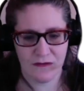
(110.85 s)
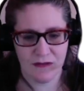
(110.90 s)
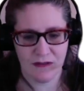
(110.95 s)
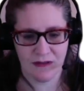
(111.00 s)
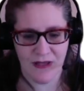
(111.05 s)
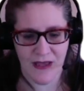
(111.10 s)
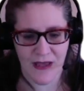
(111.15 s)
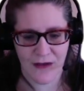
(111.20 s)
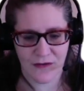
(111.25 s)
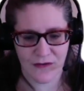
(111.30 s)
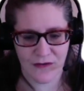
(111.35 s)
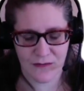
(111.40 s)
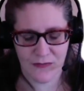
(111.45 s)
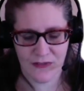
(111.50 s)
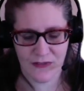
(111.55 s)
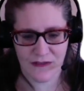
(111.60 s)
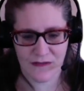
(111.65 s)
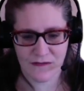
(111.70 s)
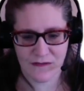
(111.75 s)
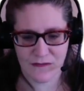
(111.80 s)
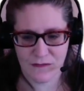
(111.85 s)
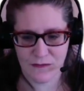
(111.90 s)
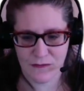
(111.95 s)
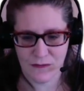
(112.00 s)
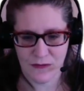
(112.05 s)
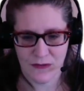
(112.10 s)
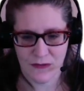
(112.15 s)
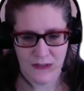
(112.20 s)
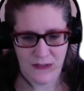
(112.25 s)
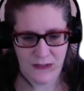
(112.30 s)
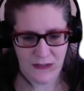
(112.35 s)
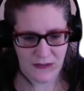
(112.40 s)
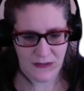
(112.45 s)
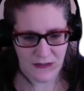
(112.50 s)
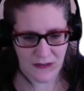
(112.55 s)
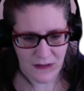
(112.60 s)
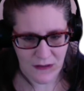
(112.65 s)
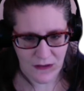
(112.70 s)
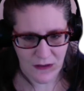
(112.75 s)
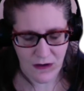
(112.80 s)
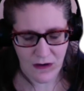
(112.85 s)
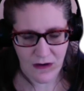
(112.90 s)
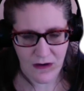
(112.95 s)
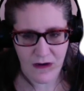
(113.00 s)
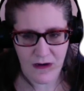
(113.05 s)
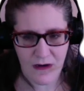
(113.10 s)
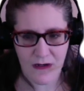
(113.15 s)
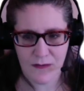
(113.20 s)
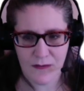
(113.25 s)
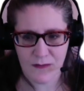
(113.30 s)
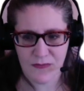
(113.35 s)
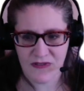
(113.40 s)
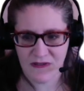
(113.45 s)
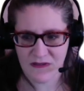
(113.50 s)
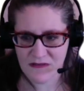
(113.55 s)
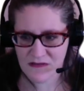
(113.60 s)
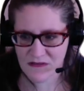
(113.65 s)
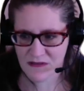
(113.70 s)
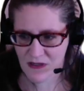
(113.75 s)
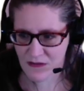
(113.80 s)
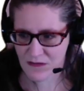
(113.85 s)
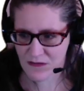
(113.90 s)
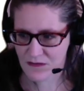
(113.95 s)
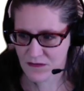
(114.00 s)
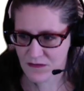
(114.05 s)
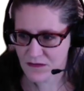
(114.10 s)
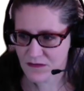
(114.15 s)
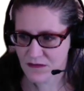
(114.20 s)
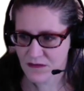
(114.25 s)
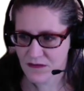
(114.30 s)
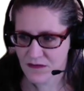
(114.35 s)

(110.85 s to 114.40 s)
It allows me to get calm, get centered,